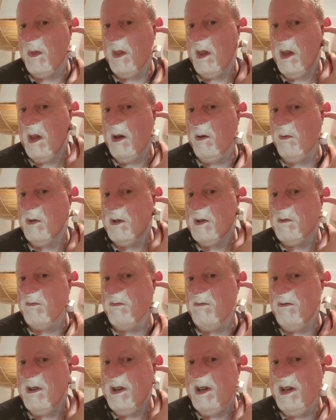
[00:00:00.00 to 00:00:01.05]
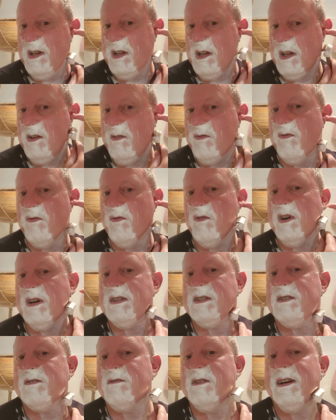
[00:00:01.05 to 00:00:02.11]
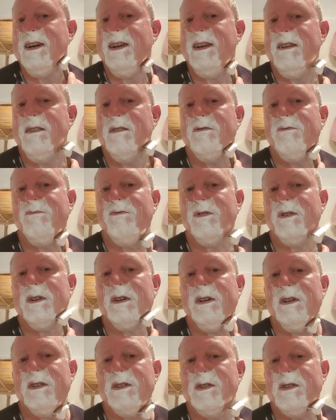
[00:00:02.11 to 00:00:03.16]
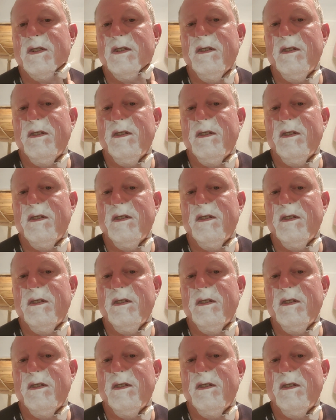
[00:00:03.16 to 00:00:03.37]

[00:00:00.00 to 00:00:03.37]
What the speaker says: It was really frustrating to watch,